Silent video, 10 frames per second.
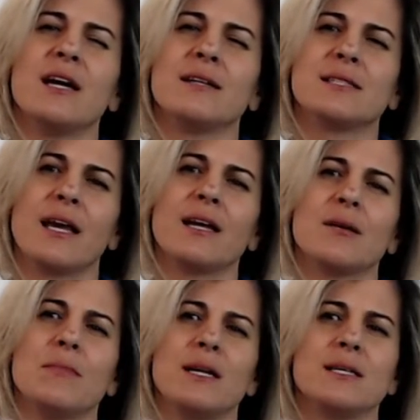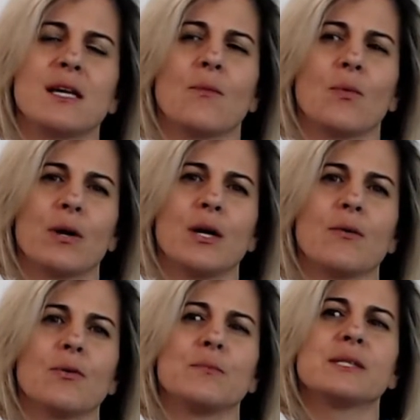10 committees and working
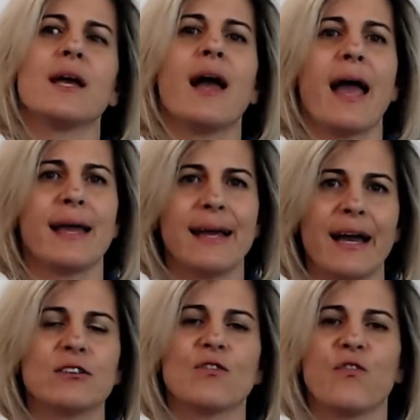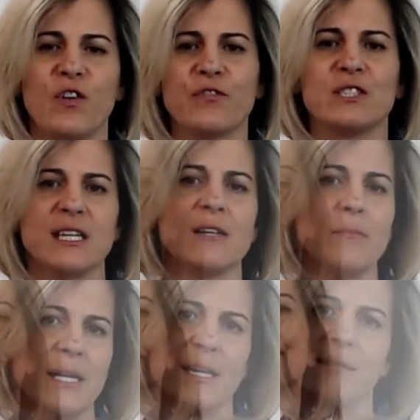groups, and held 15 meetings.